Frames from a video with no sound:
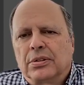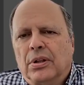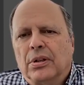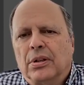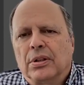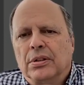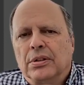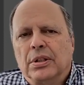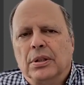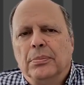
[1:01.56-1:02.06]

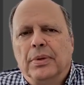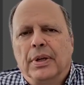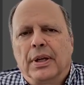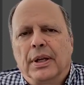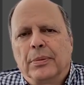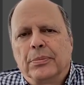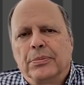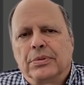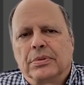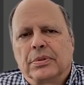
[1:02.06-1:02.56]
started
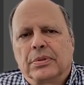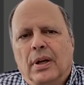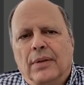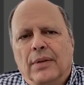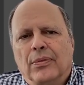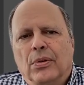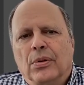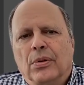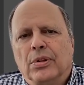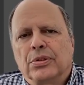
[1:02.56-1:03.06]
TBAIMS,
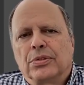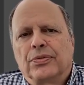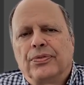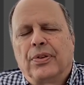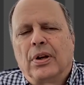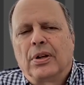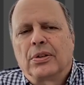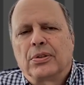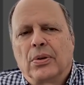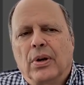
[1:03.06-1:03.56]
I've always
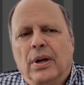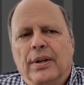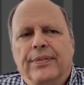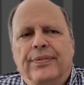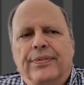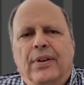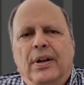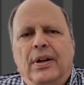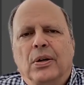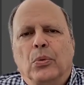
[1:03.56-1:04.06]
fought, tried to
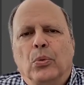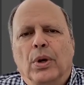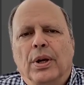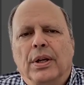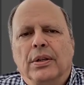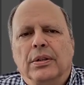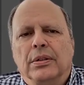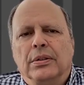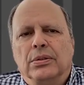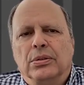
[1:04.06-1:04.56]
find a
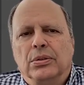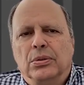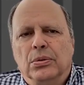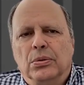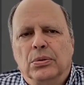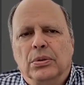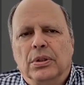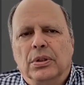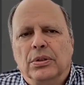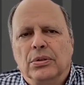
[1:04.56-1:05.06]
way
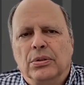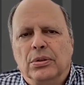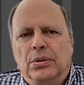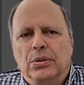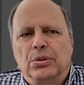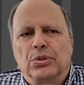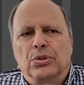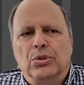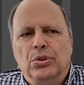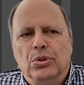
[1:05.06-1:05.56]
to
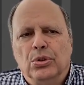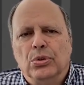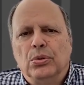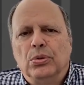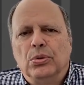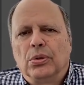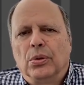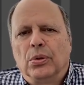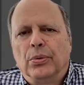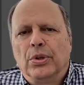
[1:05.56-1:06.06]
introduce
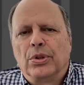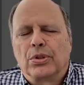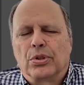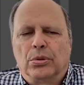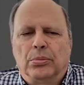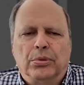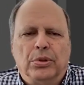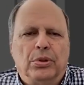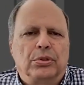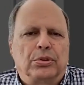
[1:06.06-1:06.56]
new
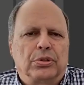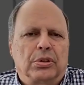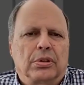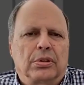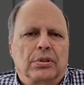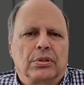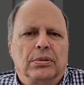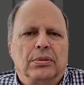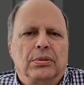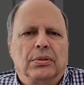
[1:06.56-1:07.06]
original
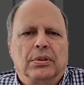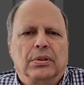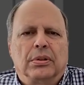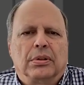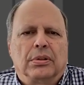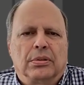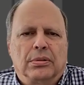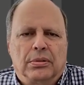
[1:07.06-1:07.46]
music to the,